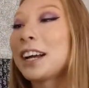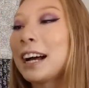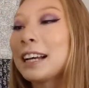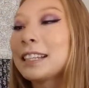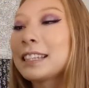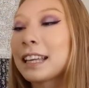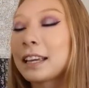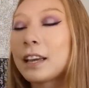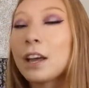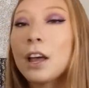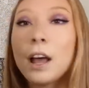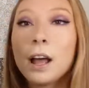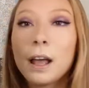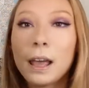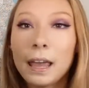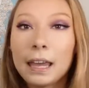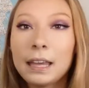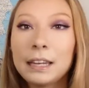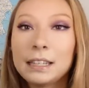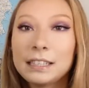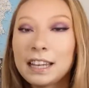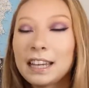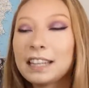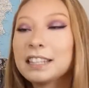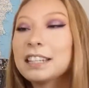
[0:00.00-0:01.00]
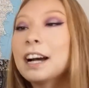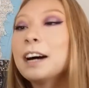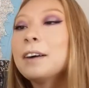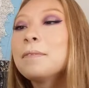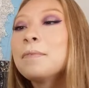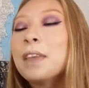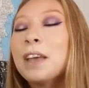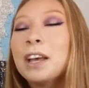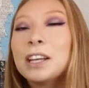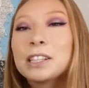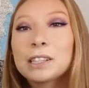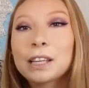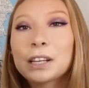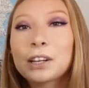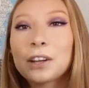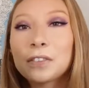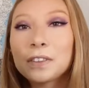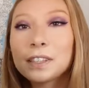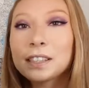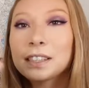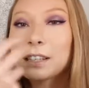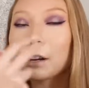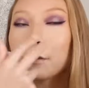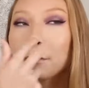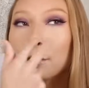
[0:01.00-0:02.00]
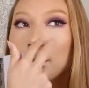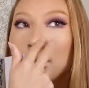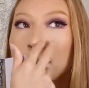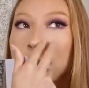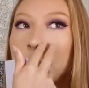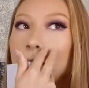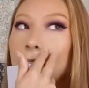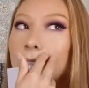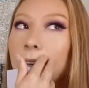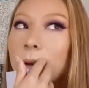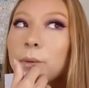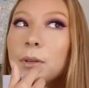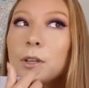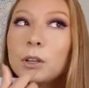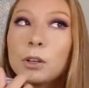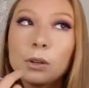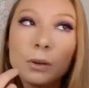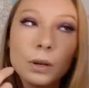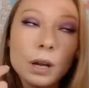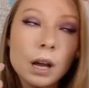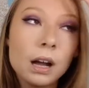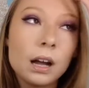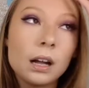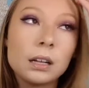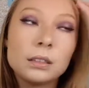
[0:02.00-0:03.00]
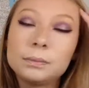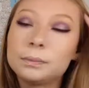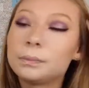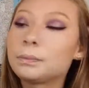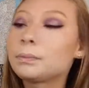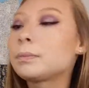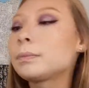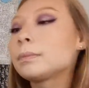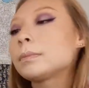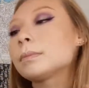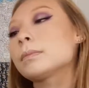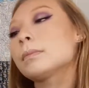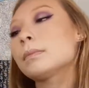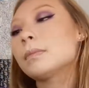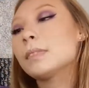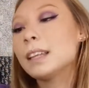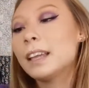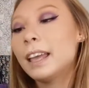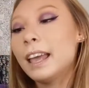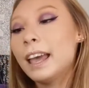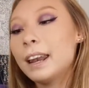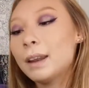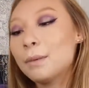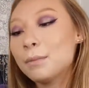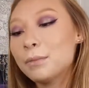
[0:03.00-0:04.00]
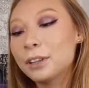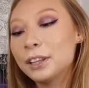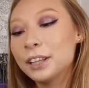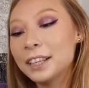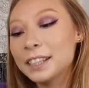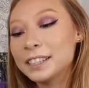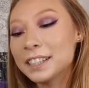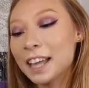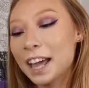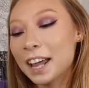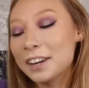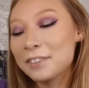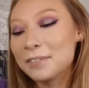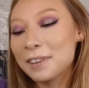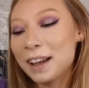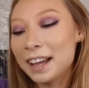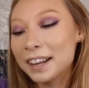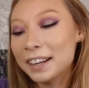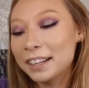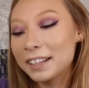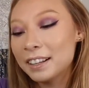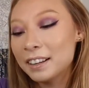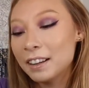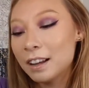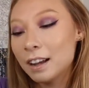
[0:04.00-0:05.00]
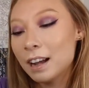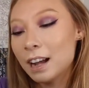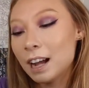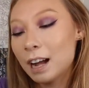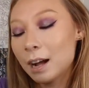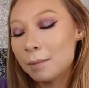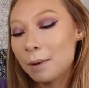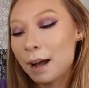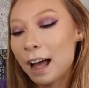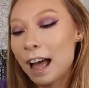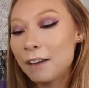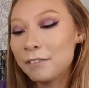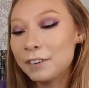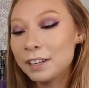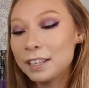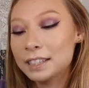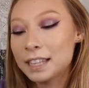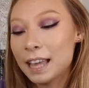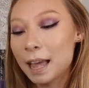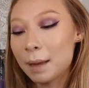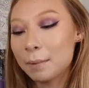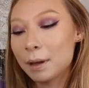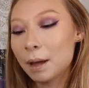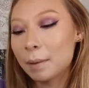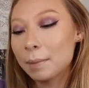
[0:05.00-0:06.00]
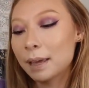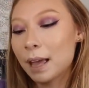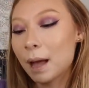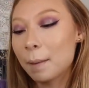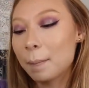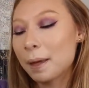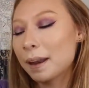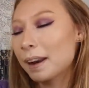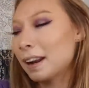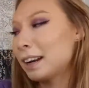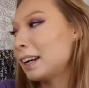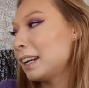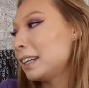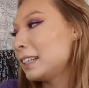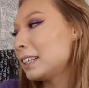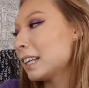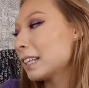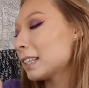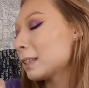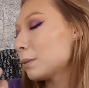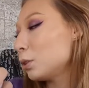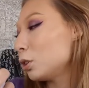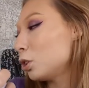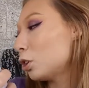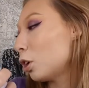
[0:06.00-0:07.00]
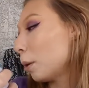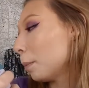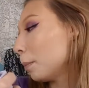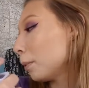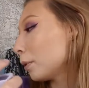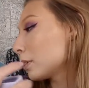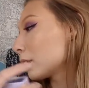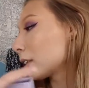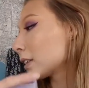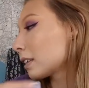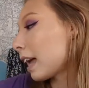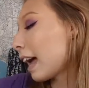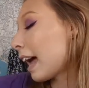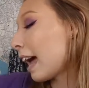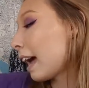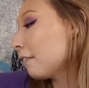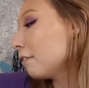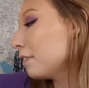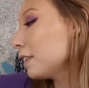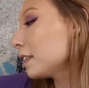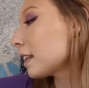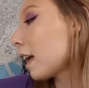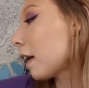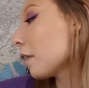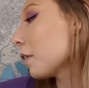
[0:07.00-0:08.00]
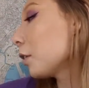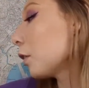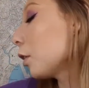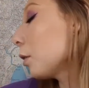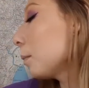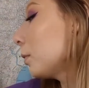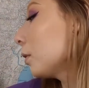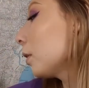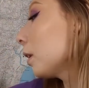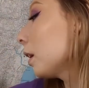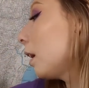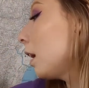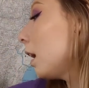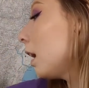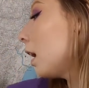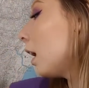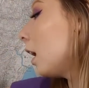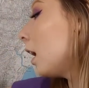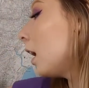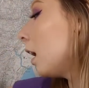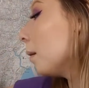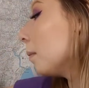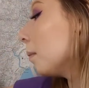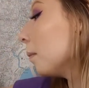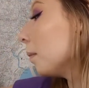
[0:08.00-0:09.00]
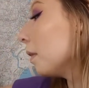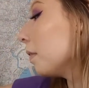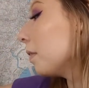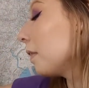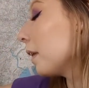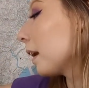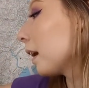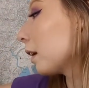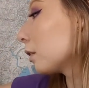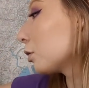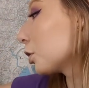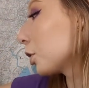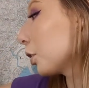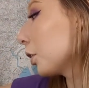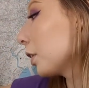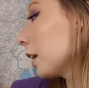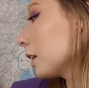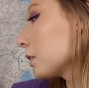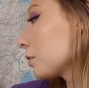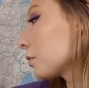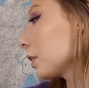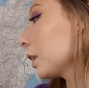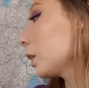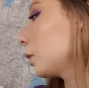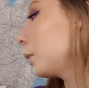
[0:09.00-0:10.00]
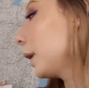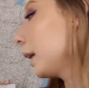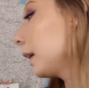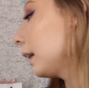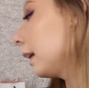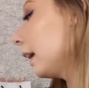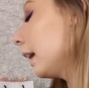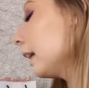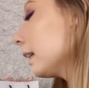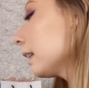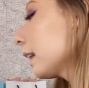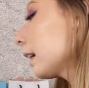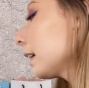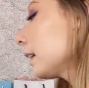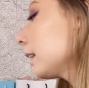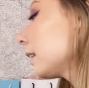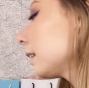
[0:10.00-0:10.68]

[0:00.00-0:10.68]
guys like in detail. So I got this stuff from Big W, and I'm really excited about it. I have an exam coming up and I need to get some new notebooks, because I have this other notebook that I'll show you guys really quickly. It's like a